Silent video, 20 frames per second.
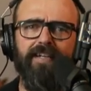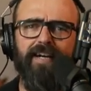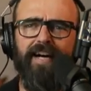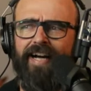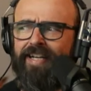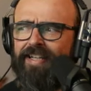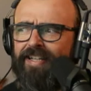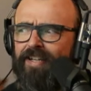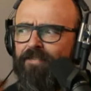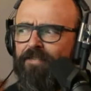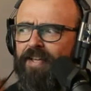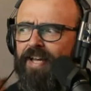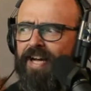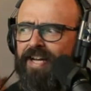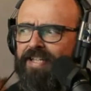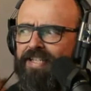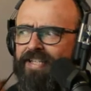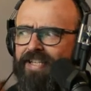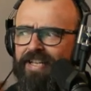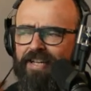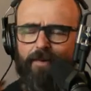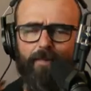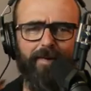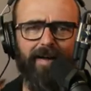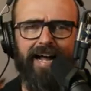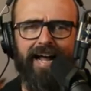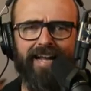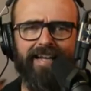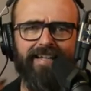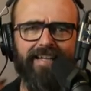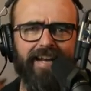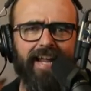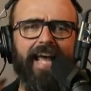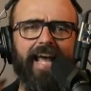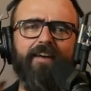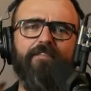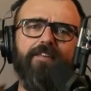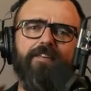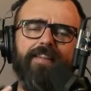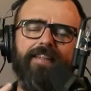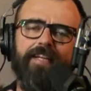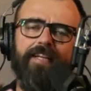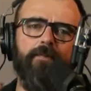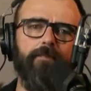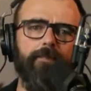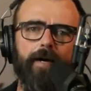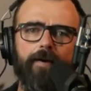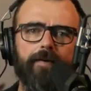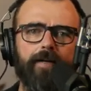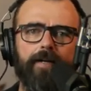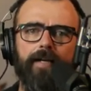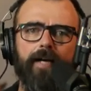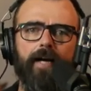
I love the idea behind it. Everything about it,